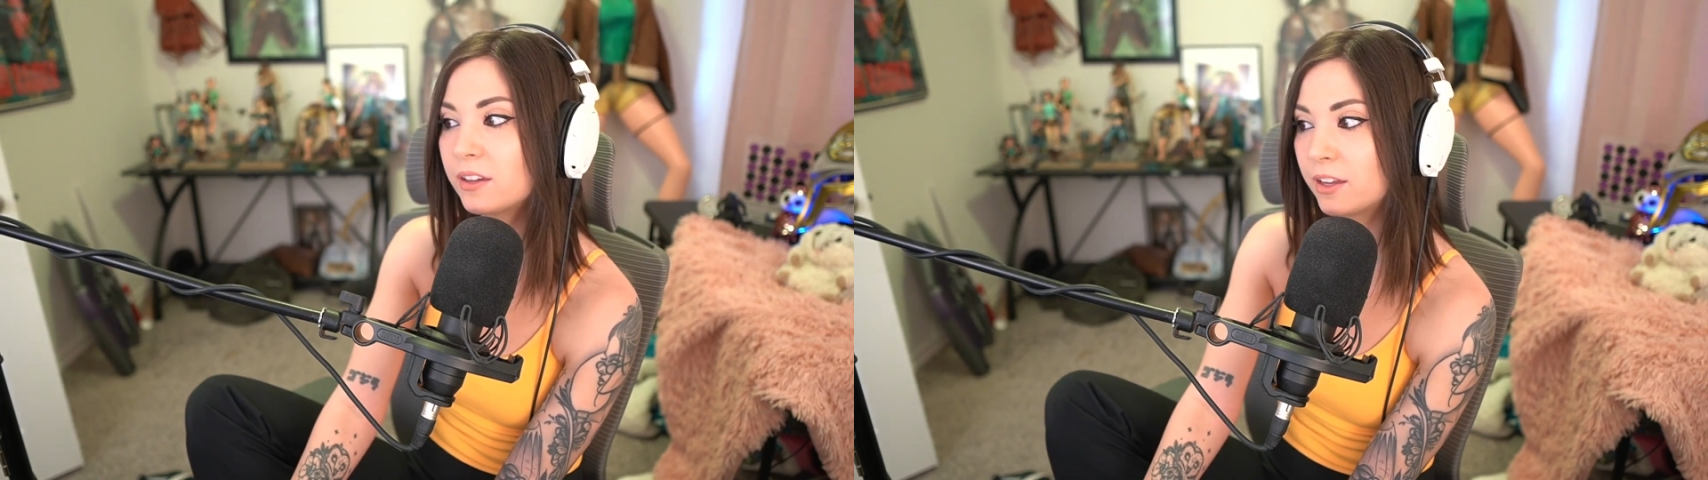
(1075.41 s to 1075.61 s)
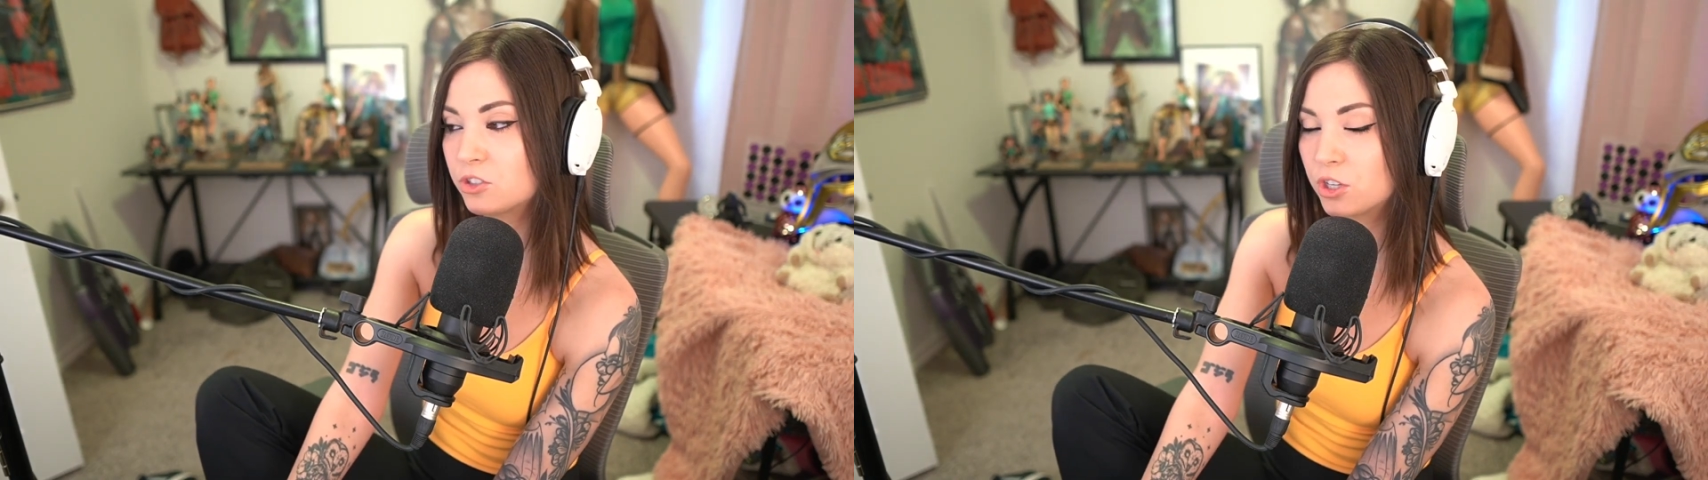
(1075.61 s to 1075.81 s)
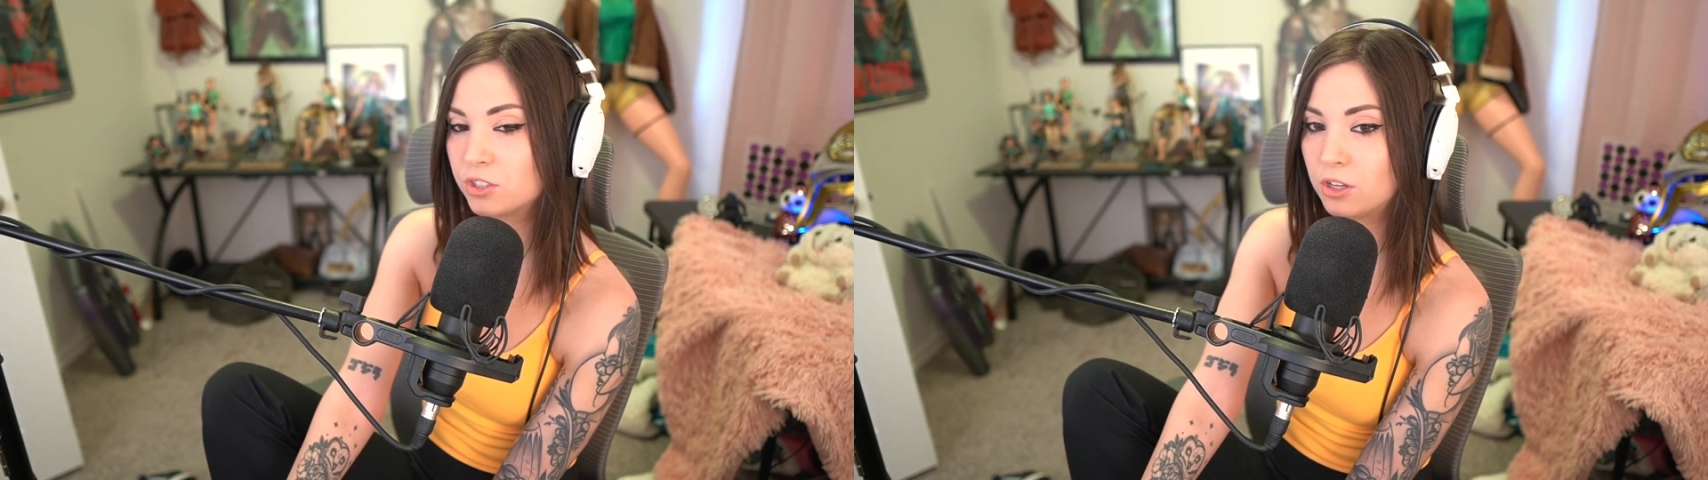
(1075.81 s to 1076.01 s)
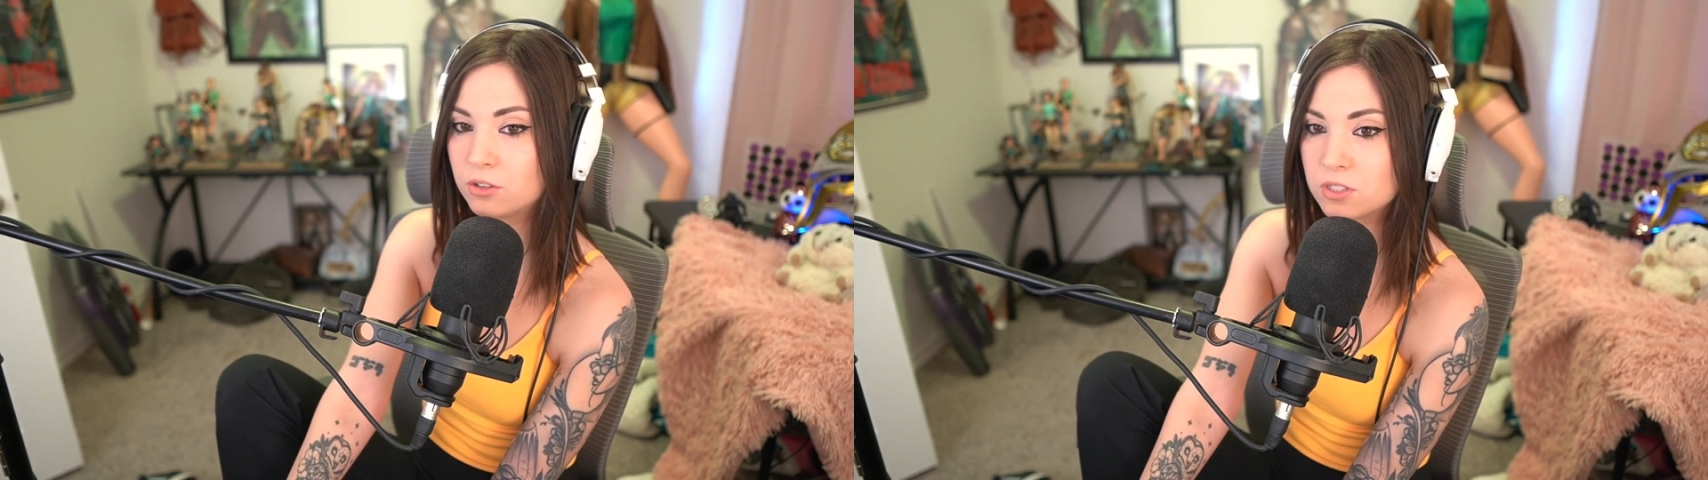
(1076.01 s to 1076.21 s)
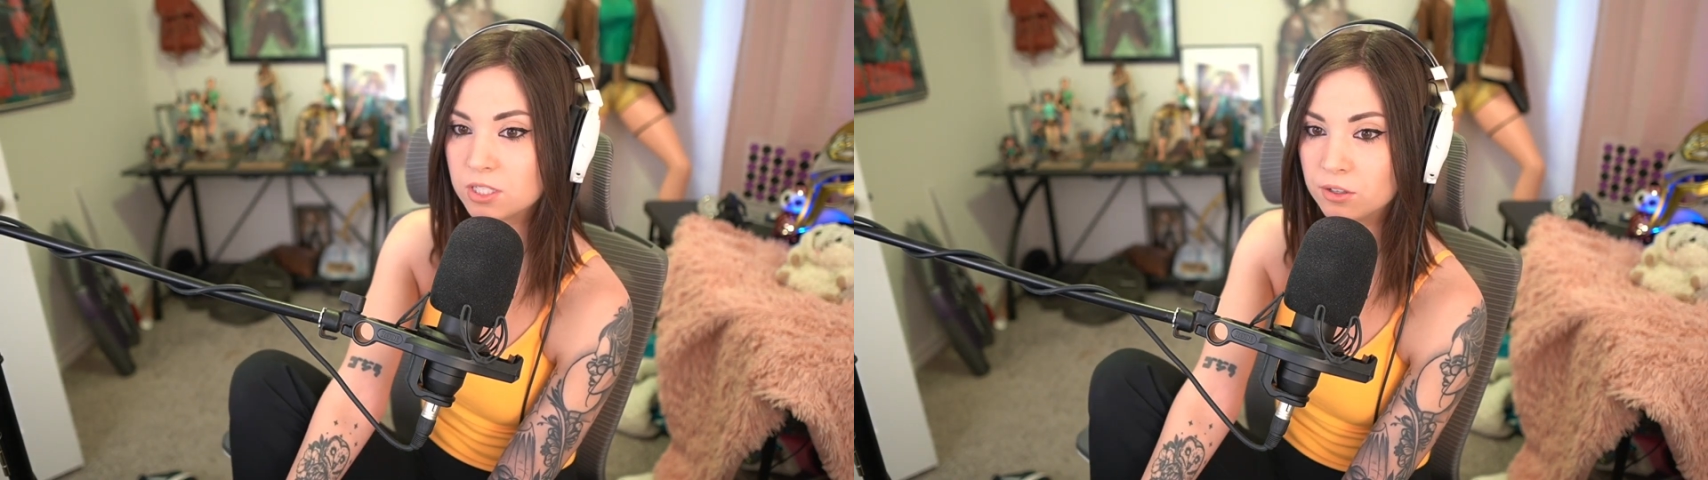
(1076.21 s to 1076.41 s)
as y'all know,
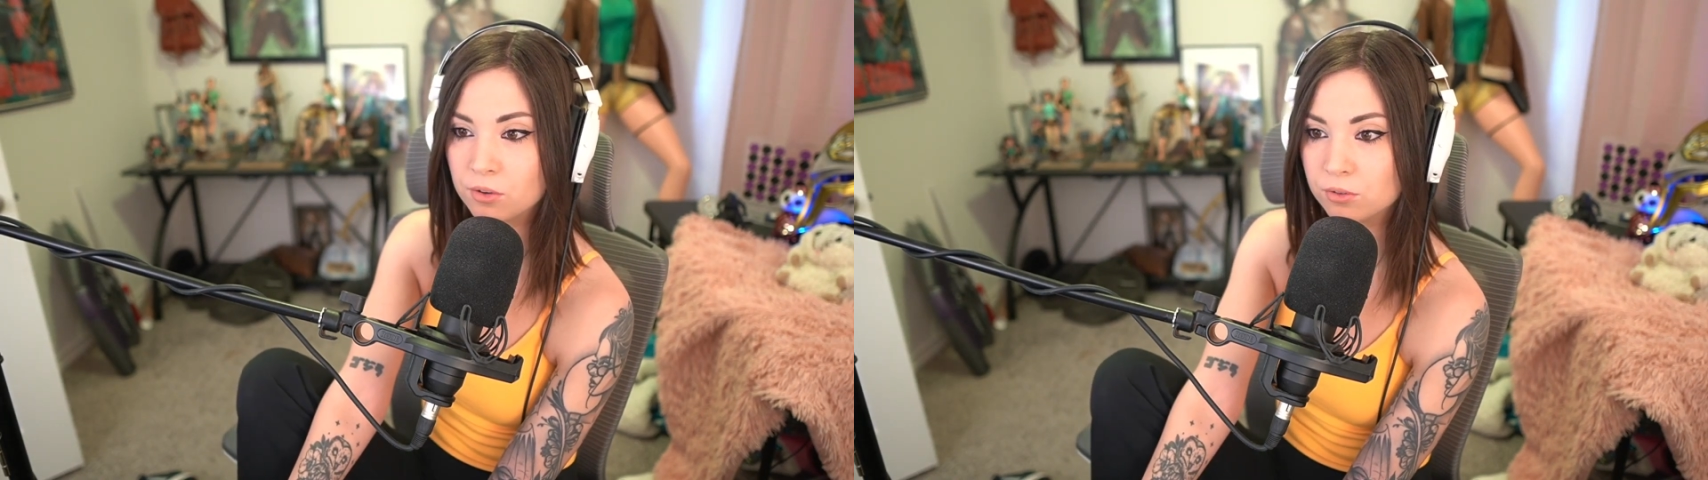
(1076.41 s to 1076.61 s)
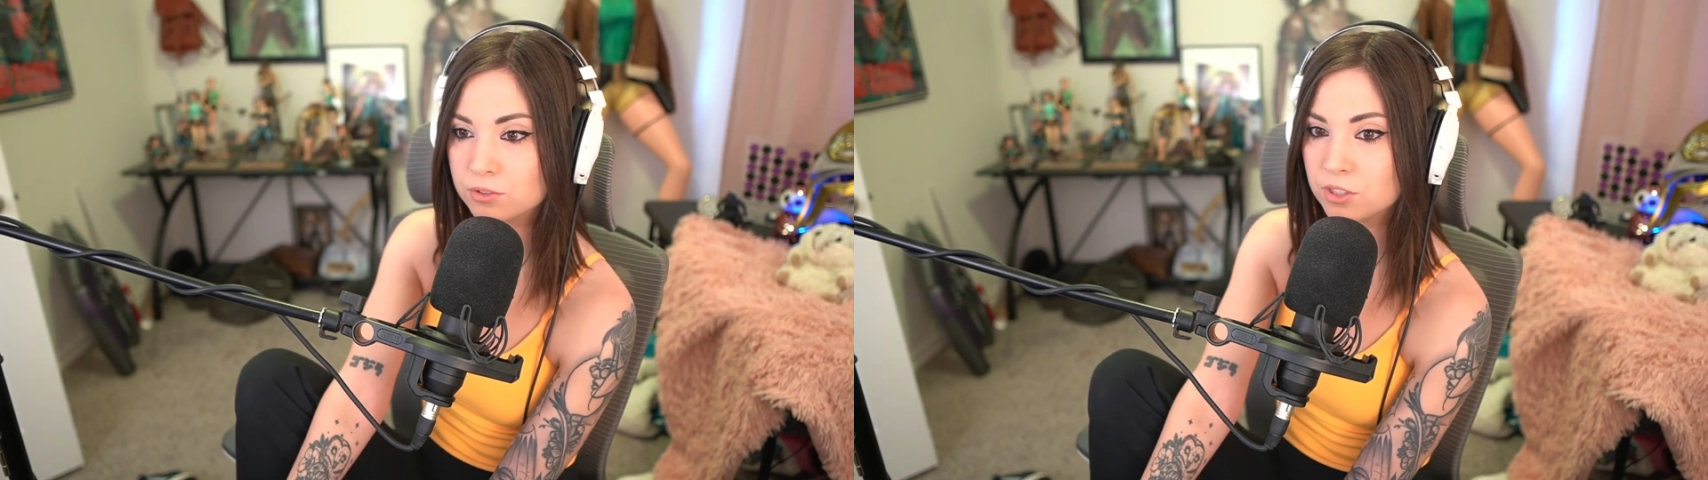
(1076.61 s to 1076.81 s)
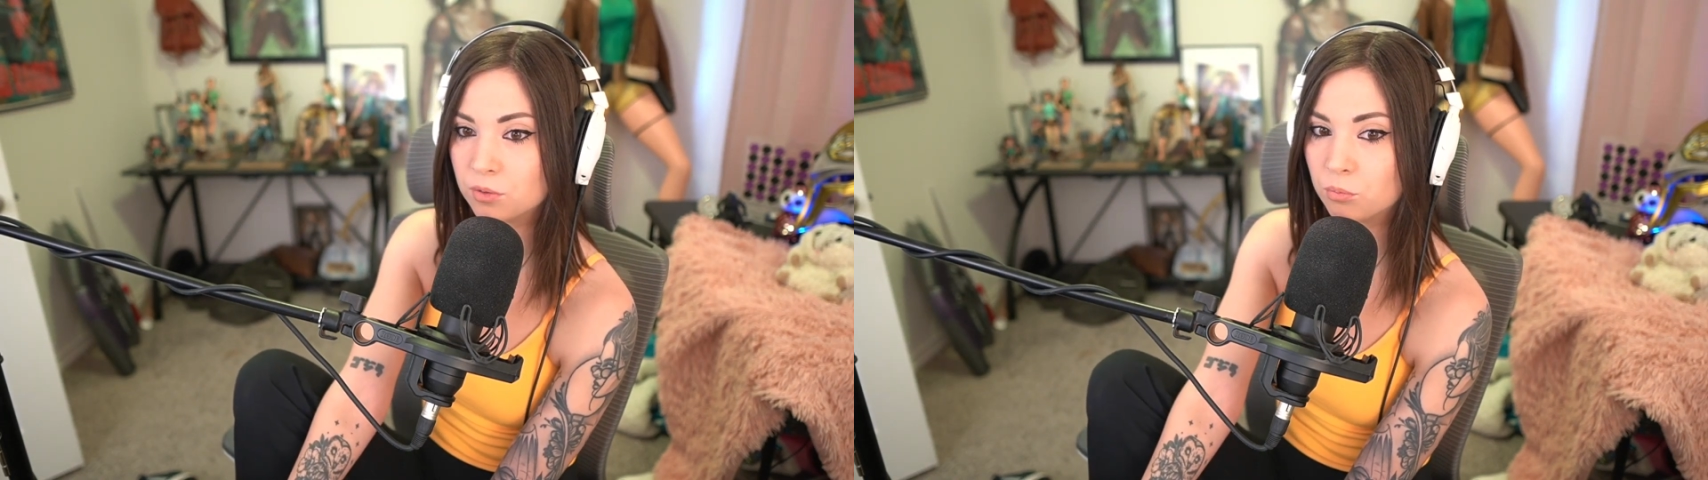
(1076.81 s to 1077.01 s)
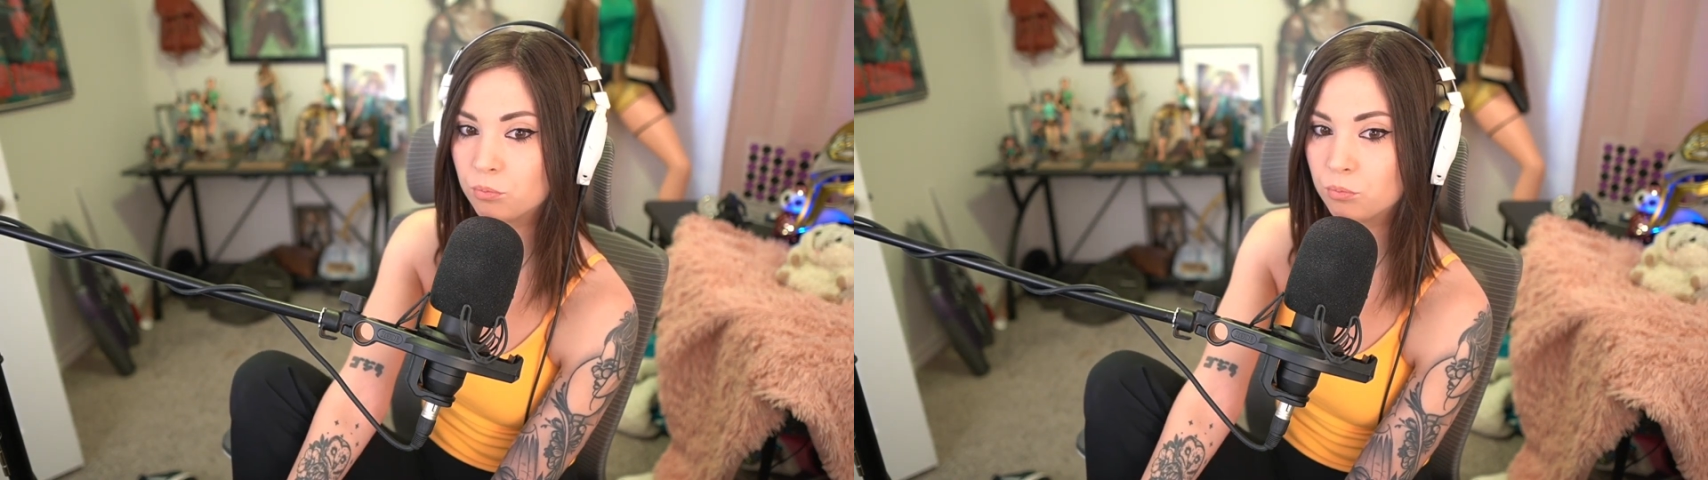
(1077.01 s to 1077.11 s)
to